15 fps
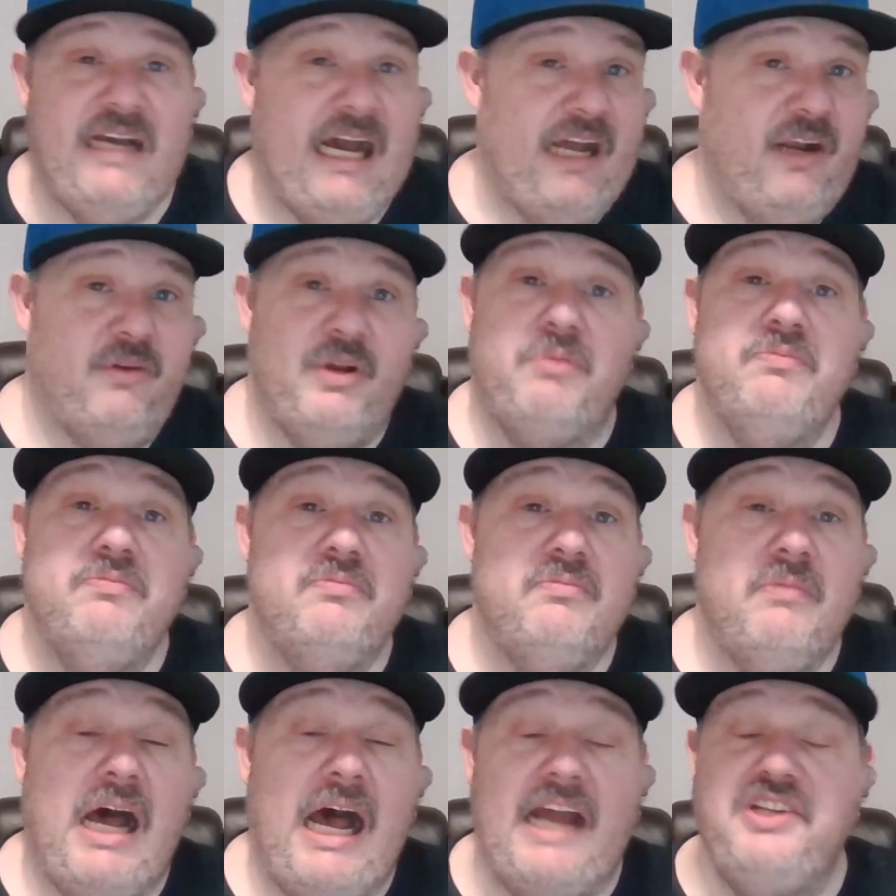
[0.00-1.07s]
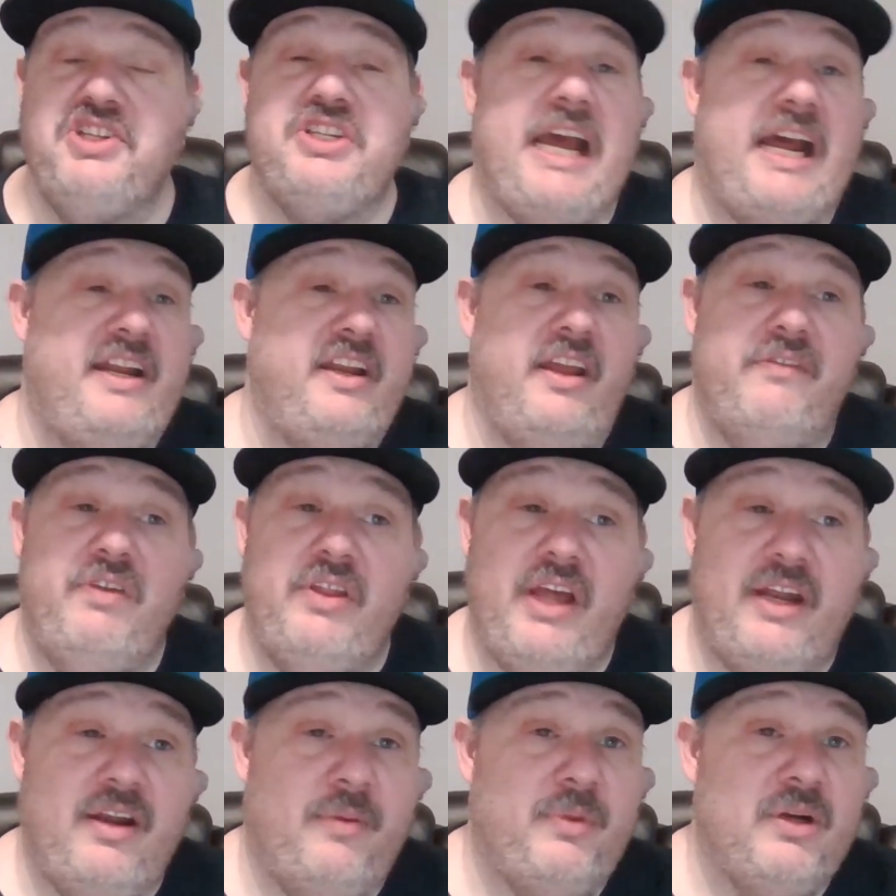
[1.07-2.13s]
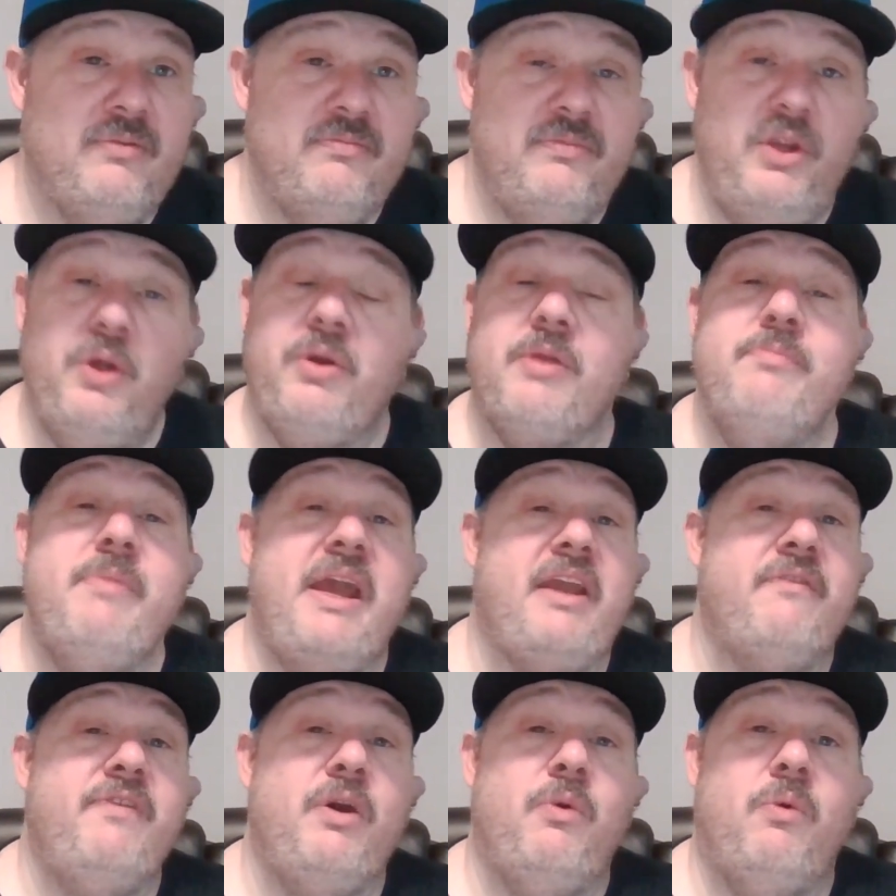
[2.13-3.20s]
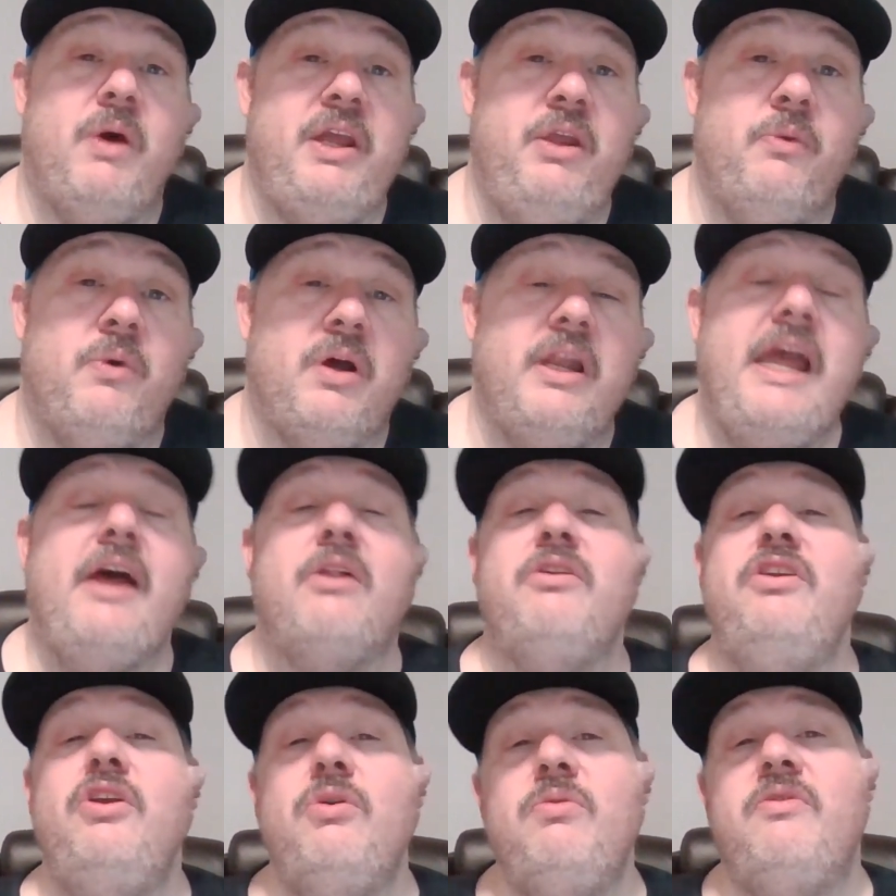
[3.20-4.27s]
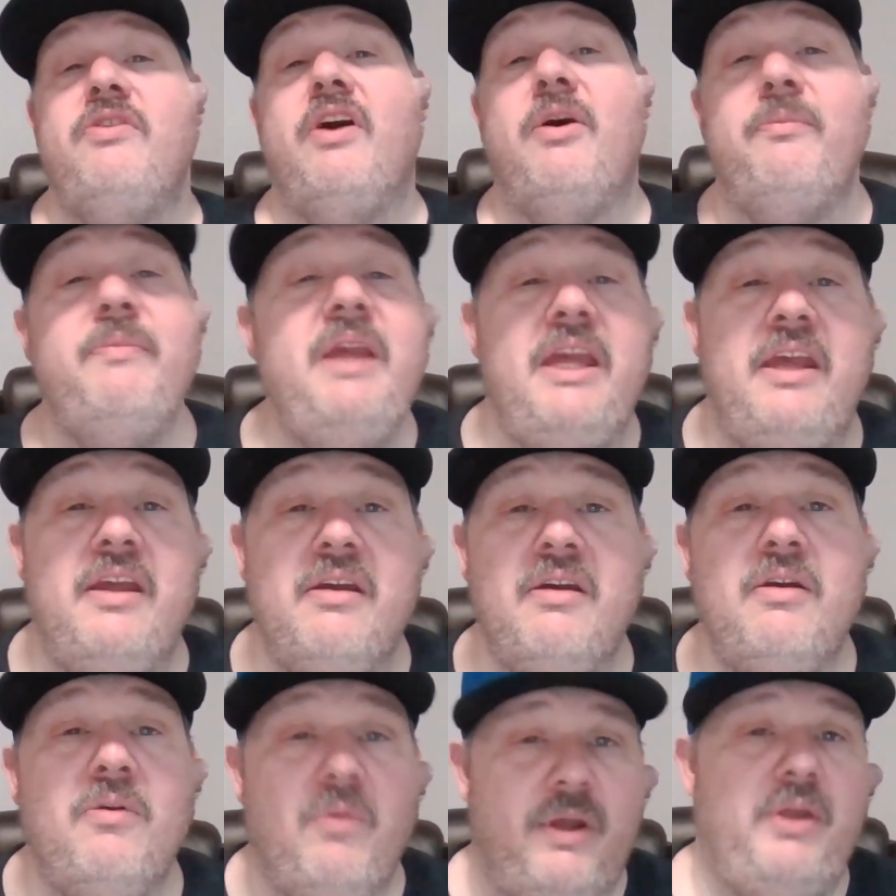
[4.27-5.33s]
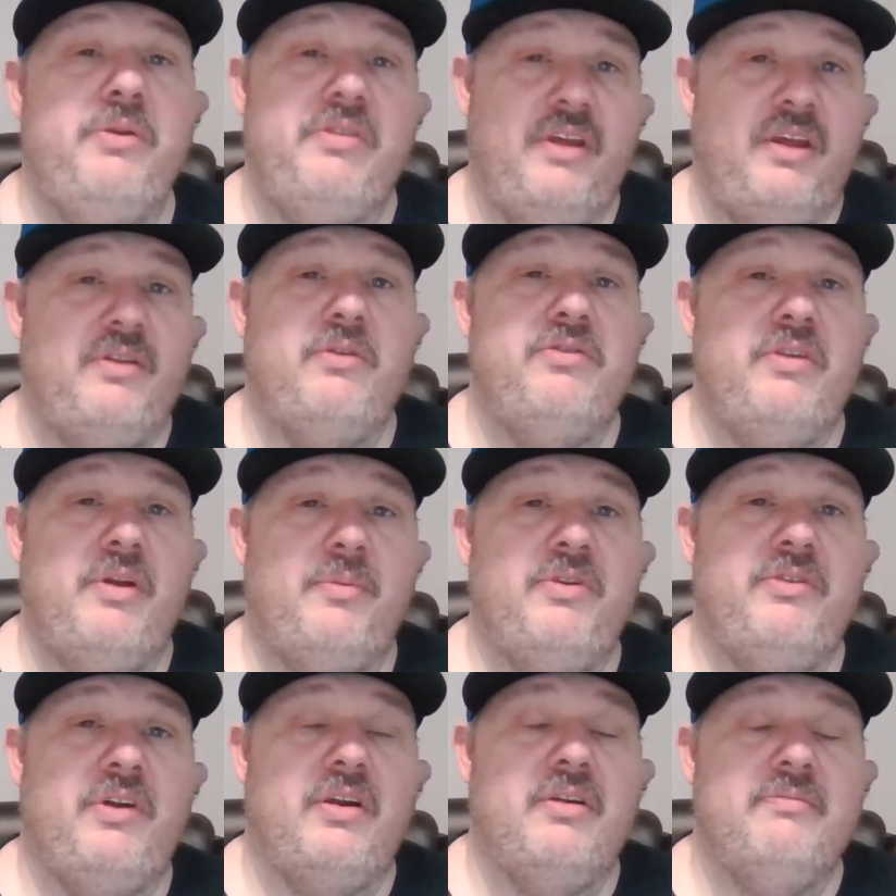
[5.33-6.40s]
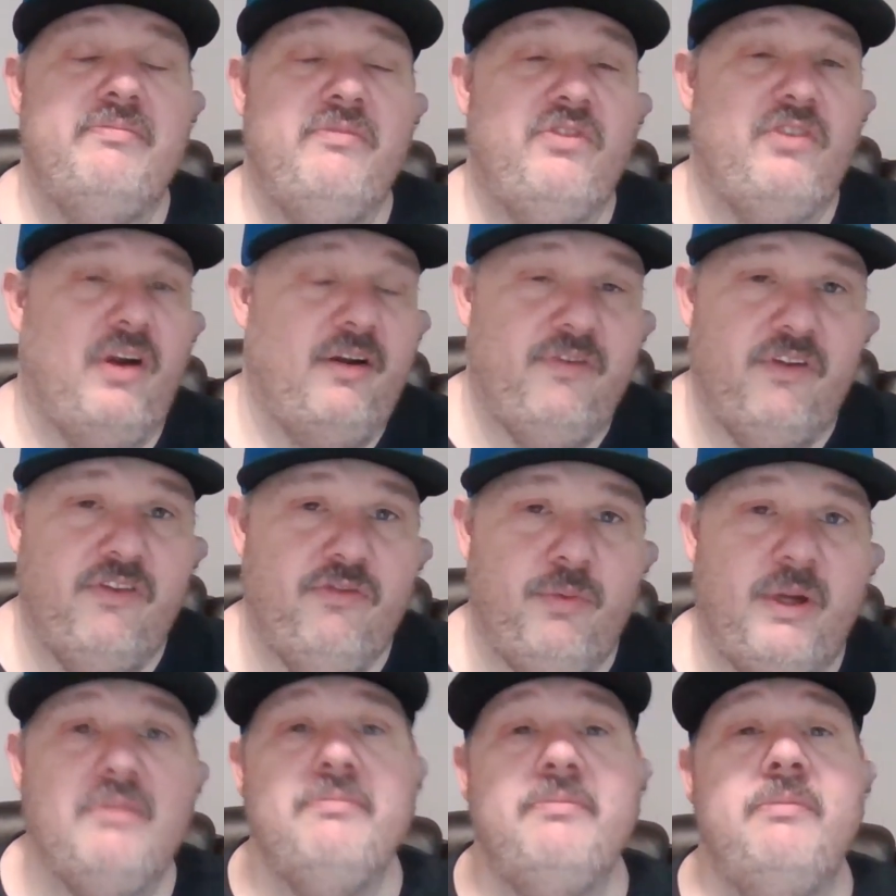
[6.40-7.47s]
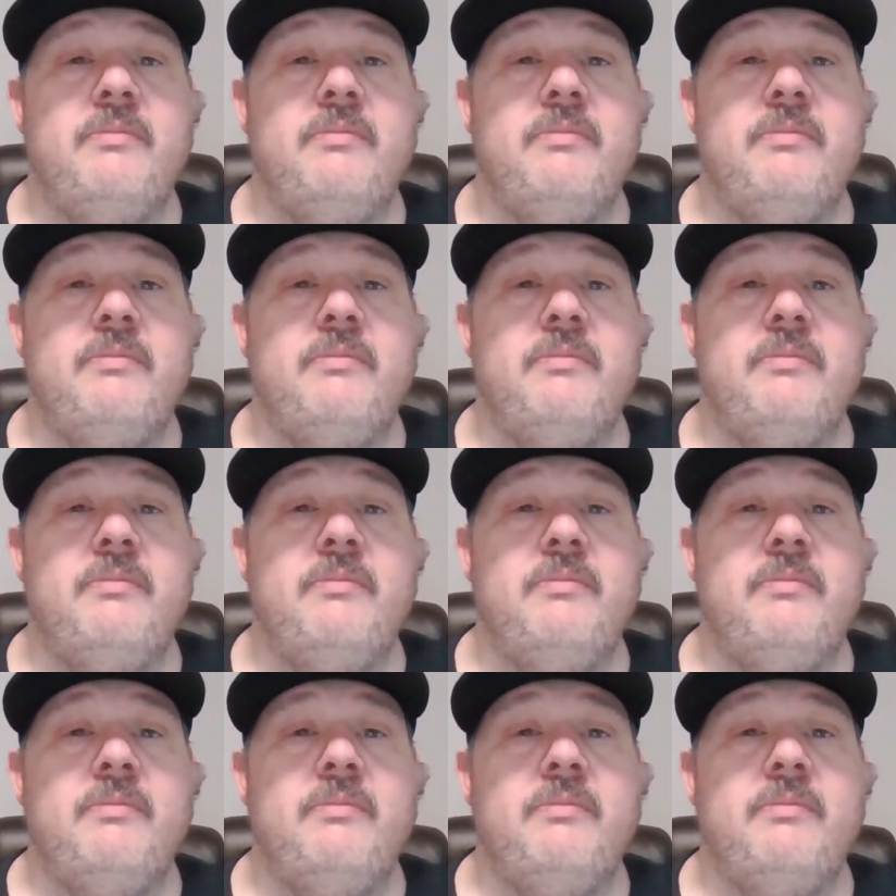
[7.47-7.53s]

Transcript: I don't know. I just had to give you that number. You can make of it what you want. Hell, you tell me what you think those numbers are. Sorry for the swear.